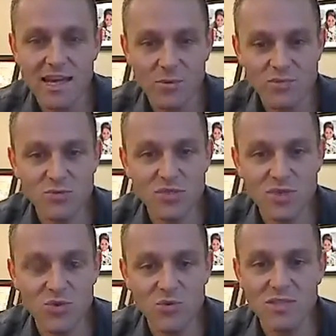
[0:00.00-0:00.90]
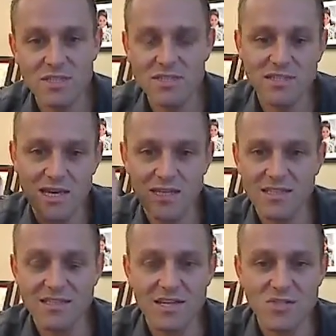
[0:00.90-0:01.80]
What's really cool is, like,
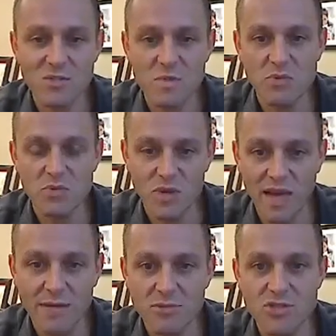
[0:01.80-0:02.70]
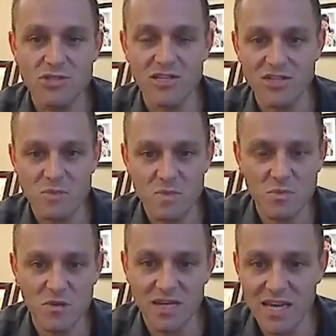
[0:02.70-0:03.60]
it's not just people in New Hampshire, it's not just
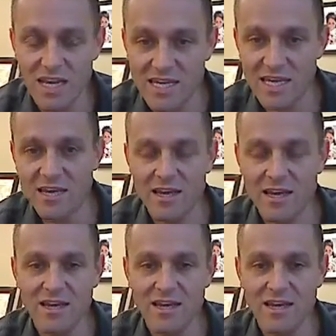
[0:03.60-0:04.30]
people in Connecticut.